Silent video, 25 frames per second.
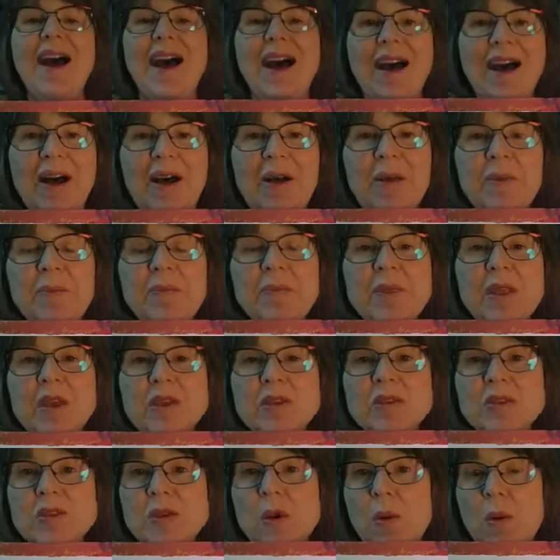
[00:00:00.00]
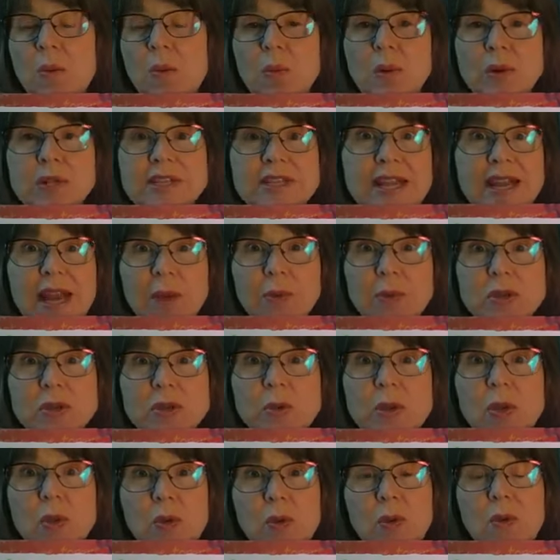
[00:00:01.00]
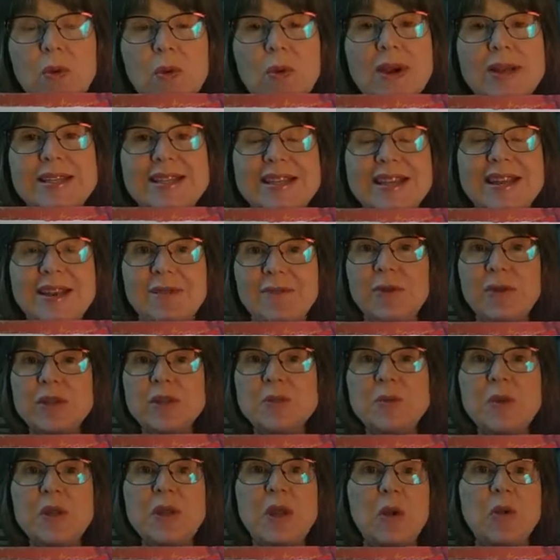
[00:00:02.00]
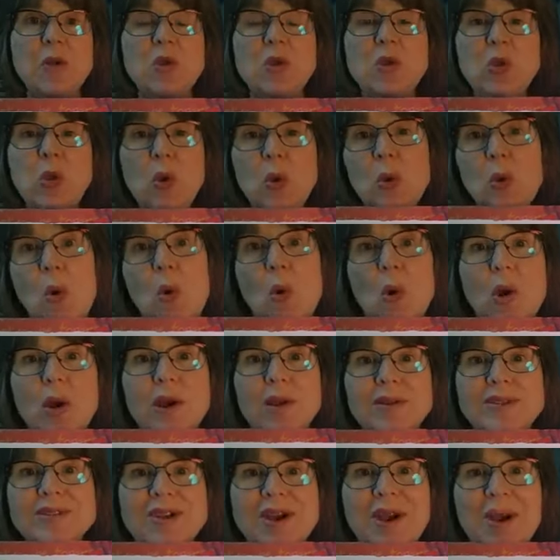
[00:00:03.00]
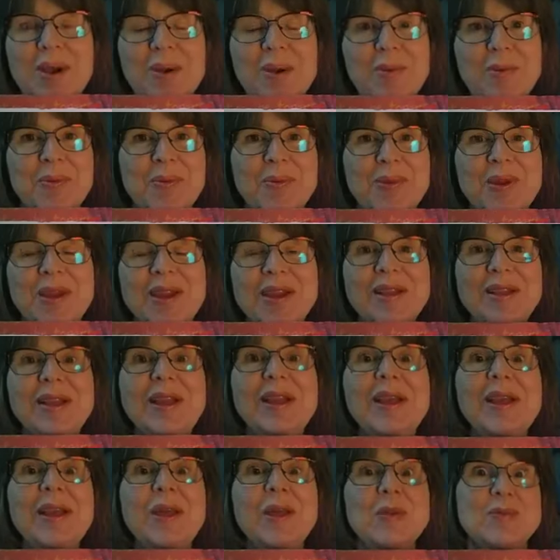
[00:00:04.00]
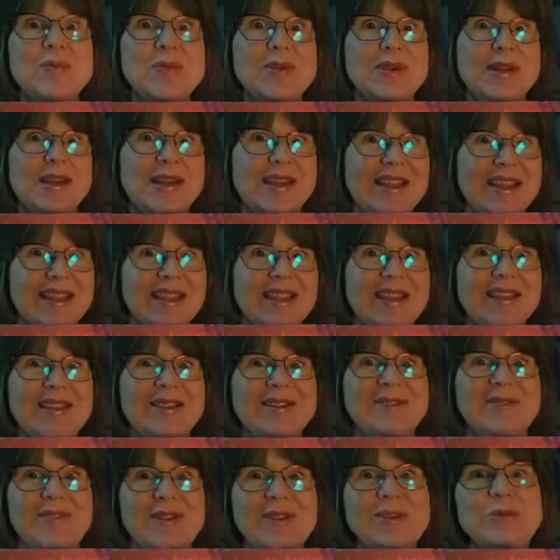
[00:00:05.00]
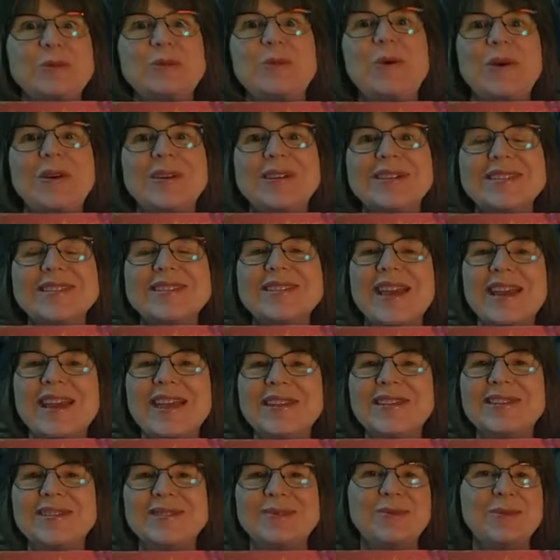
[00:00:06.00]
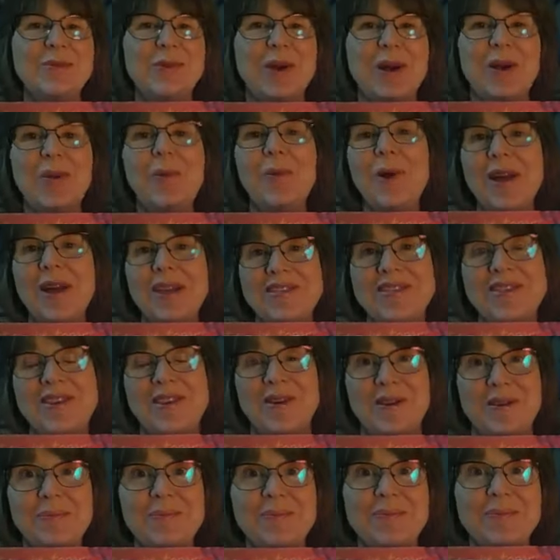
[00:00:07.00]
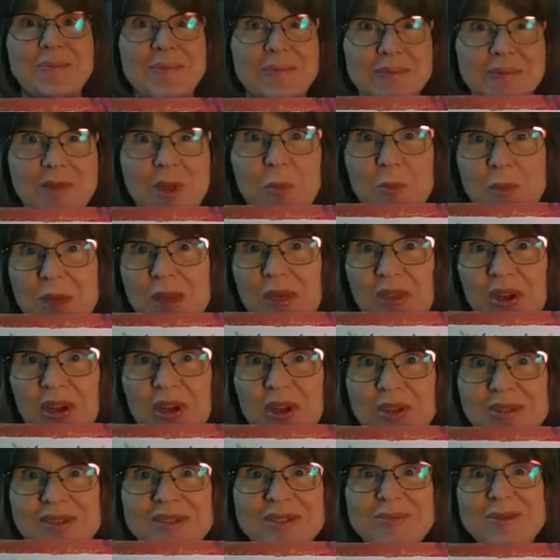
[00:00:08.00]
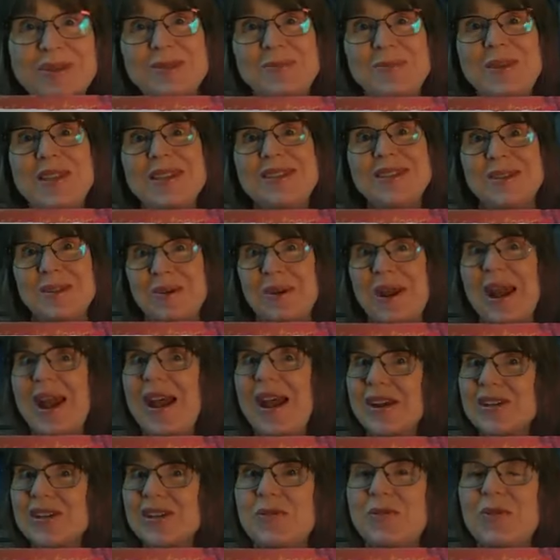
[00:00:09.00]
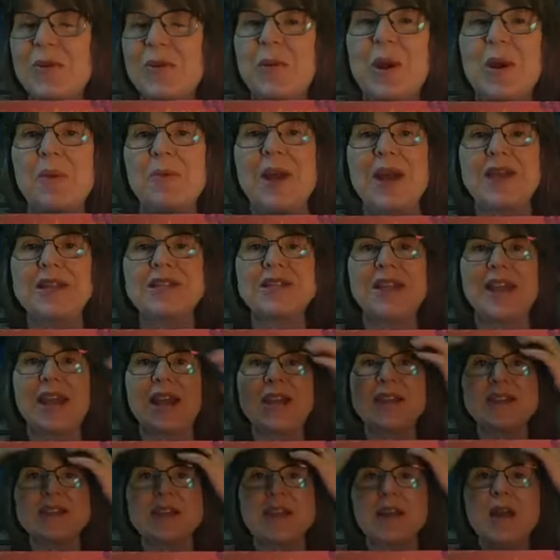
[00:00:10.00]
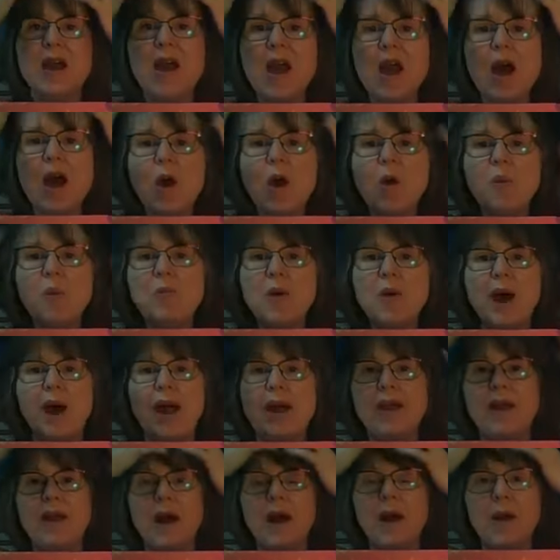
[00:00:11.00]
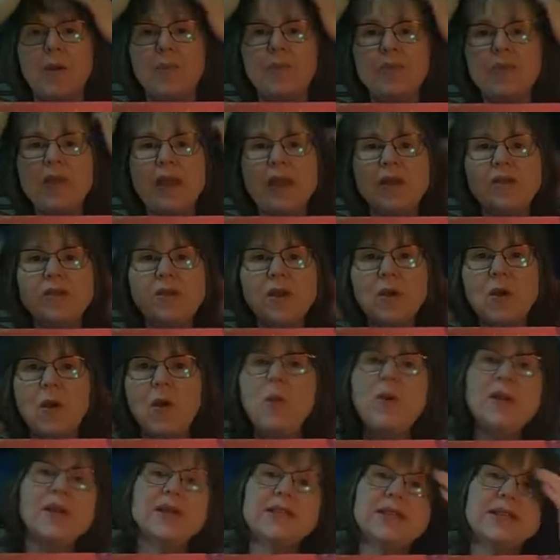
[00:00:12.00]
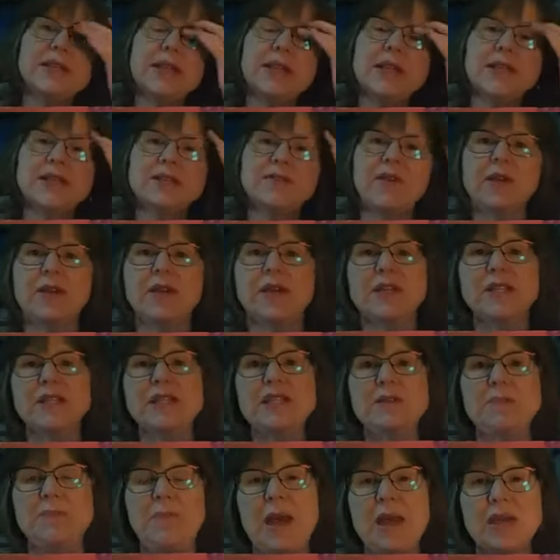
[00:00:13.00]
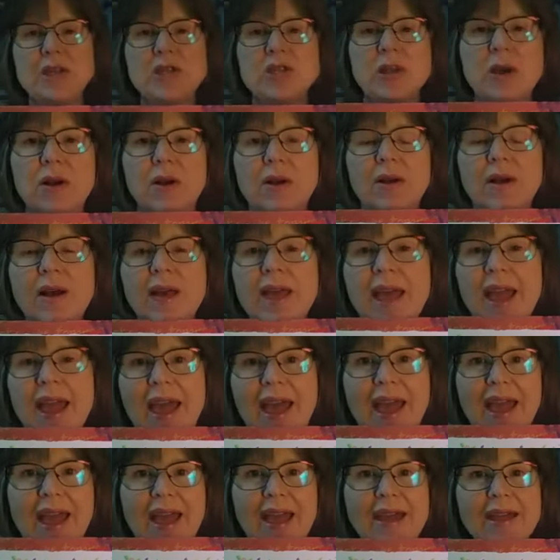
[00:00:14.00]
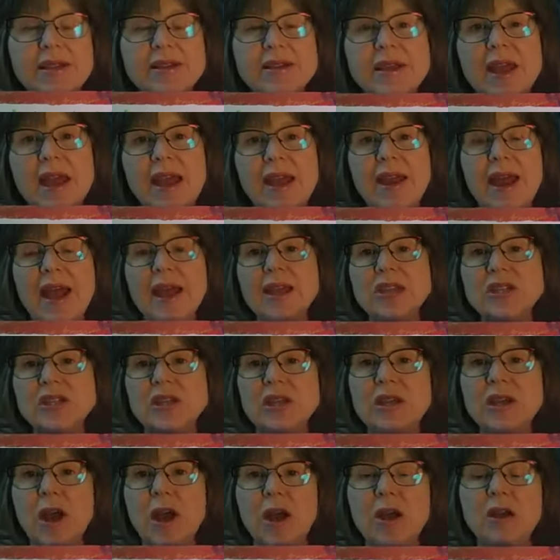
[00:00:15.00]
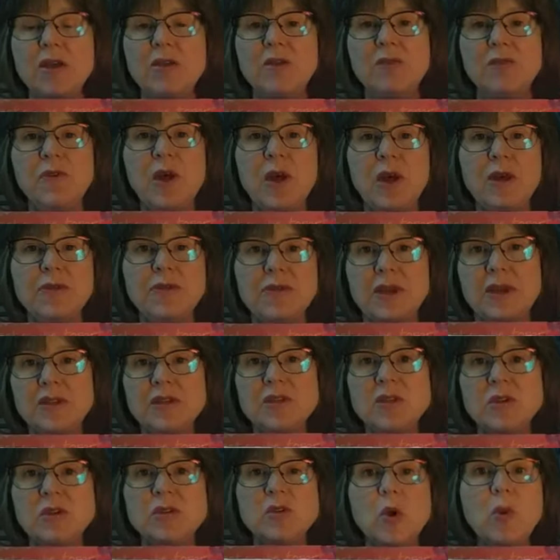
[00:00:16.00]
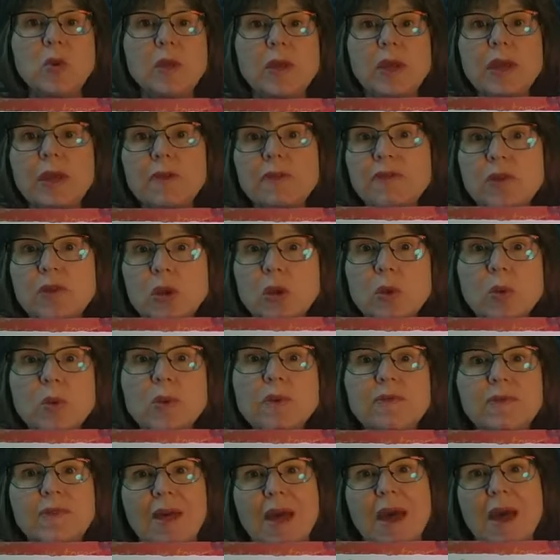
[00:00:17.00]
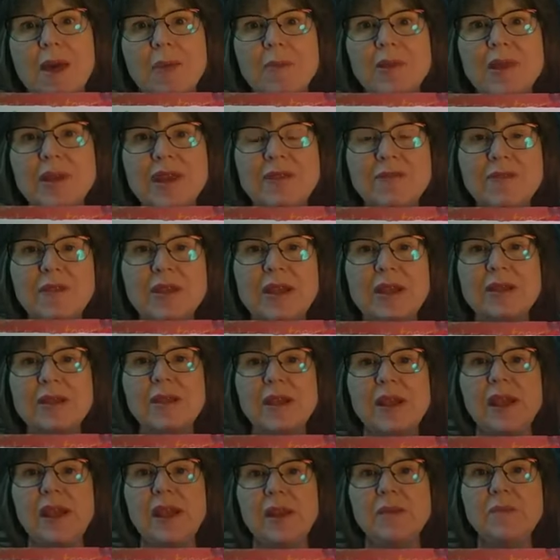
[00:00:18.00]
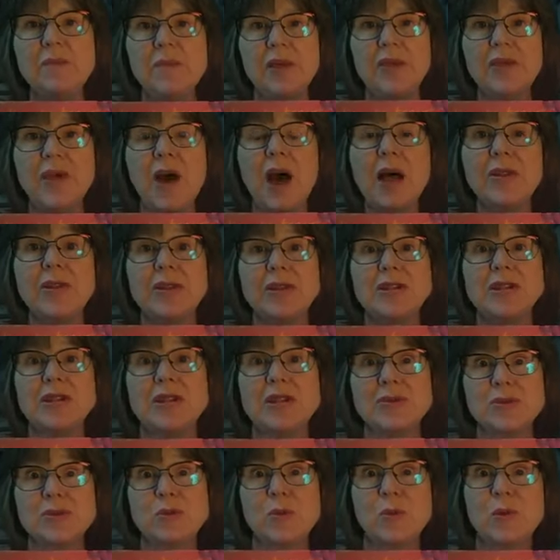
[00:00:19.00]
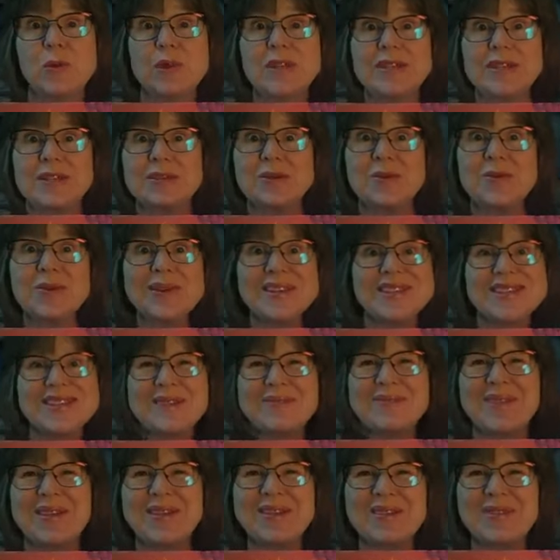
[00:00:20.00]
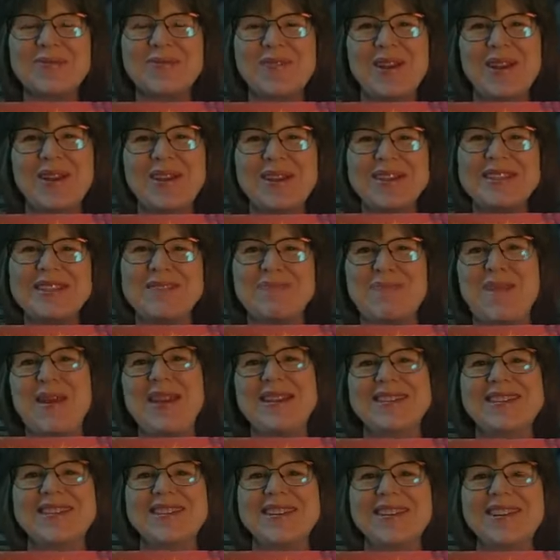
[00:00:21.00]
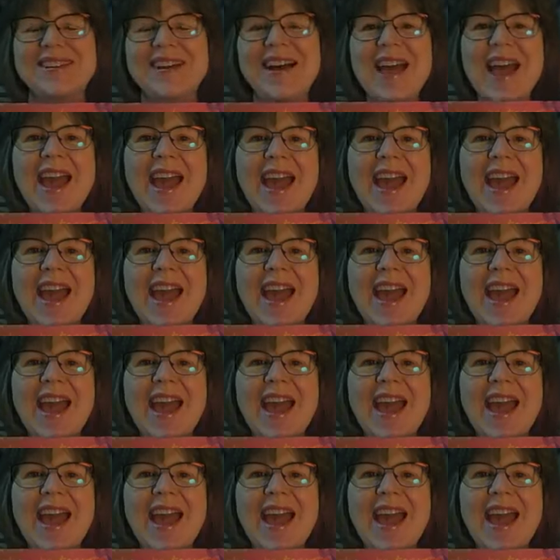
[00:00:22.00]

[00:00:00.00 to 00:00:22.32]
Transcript: Um, so we're today we're doing unicorns, and of course we know unicorns are really unique individuals. They do well. One, they're they're mythical, which means they're actually from our imagination, but um, they're always seen as very special and and actually kind of because there's only a few of them even in in mythology there's always it's always seen that they're very special